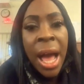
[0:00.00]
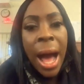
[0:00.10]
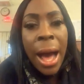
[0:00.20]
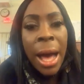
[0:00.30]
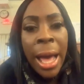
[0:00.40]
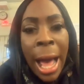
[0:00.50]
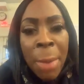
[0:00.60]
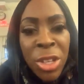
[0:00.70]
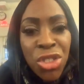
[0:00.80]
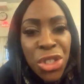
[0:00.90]
uh, I'm
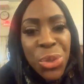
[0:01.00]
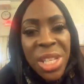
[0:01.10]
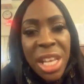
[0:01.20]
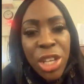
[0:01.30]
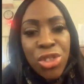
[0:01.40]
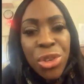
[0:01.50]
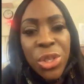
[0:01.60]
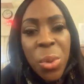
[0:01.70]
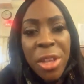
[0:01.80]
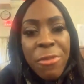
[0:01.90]
introducing Intro
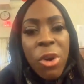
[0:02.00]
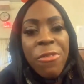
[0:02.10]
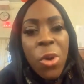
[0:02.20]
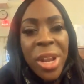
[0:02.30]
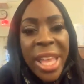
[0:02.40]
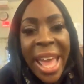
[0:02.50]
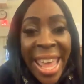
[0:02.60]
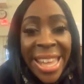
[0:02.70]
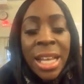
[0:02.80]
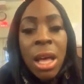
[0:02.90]

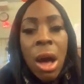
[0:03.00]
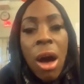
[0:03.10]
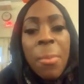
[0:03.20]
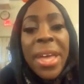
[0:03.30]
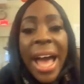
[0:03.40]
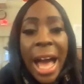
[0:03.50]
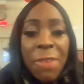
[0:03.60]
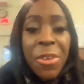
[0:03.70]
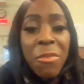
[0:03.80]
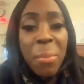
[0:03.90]
2448 on
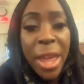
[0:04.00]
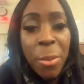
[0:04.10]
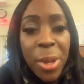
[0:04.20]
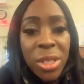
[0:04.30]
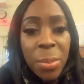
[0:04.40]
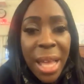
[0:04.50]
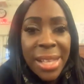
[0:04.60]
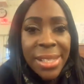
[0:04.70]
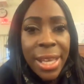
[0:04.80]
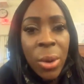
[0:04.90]
behalf of Mayor Bill de
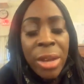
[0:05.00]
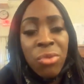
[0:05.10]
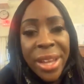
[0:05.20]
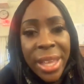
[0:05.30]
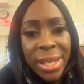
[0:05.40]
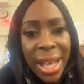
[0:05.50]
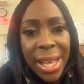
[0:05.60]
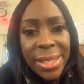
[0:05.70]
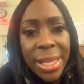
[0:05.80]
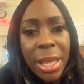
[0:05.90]
Blasio in
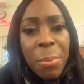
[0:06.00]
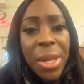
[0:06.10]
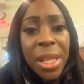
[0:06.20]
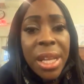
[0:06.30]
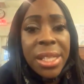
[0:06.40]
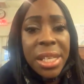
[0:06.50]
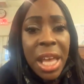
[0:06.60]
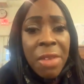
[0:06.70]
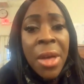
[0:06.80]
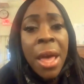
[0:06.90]
recognizing the ability to
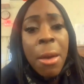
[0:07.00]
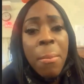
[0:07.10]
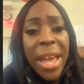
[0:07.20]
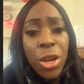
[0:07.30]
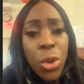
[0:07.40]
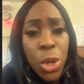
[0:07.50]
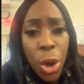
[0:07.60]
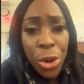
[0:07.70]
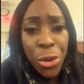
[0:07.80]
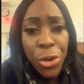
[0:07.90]
give many New
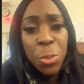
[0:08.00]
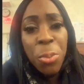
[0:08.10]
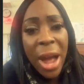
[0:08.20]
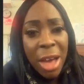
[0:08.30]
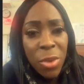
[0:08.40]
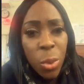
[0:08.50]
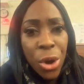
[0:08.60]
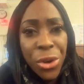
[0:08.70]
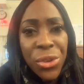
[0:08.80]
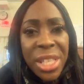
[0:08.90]
Yorkers, private
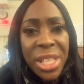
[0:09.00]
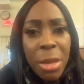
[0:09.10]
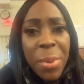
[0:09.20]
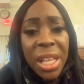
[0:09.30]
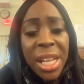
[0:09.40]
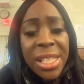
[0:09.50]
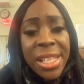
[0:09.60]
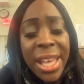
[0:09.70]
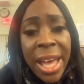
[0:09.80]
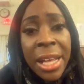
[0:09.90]
workers, the ability to
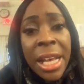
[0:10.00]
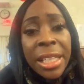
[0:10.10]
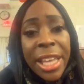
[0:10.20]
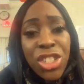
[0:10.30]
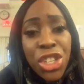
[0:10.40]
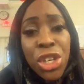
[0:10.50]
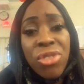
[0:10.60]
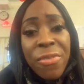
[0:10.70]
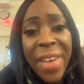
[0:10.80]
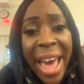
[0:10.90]
get their
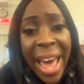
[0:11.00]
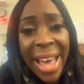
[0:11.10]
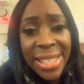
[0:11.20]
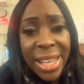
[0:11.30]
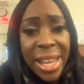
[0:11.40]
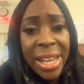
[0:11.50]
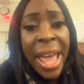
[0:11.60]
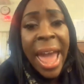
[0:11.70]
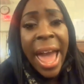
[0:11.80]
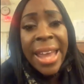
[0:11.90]
children vaccinated
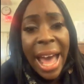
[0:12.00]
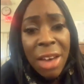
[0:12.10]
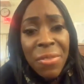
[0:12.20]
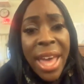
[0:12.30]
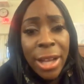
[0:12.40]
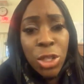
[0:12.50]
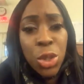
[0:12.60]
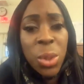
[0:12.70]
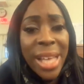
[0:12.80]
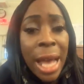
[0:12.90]
and have the
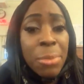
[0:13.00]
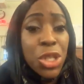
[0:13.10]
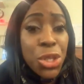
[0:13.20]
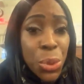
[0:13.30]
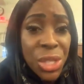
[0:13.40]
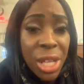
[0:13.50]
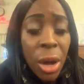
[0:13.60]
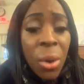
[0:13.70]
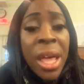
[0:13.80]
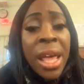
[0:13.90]
actual time to do
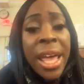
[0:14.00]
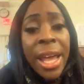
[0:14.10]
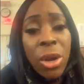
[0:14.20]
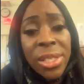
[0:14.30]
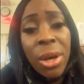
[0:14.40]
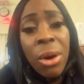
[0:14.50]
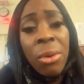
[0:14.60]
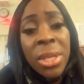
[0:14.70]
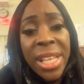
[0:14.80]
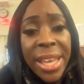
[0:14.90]
so, and
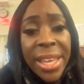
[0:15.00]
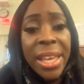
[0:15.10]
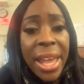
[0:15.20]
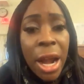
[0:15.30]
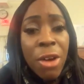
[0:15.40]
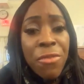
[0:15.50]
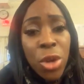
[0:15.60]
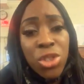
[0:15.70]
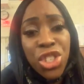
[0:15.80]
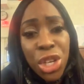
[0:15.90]
also taking care of
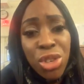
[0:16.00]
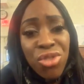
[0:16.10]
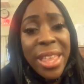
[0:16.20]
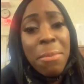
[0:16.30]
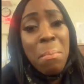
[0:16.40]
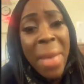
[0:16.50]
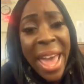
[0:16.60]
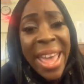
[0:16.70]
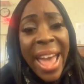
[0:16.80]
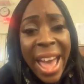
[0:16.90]
those children that
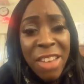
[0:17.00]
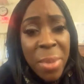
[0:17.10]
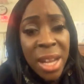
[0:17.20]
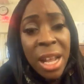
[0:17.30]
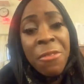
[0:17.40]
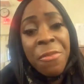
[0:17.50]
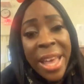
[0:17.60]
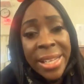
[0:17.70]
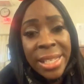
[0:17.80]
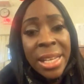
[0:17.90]
may have been
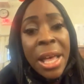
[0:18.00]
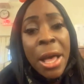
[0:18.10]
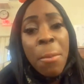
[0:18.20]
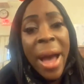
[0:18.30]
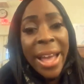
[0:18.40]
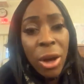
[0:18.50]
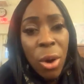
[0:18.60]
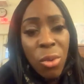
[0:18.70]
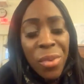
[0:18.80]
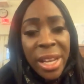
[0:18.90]
affected by
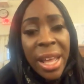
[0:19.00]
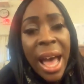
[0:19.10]
COVID.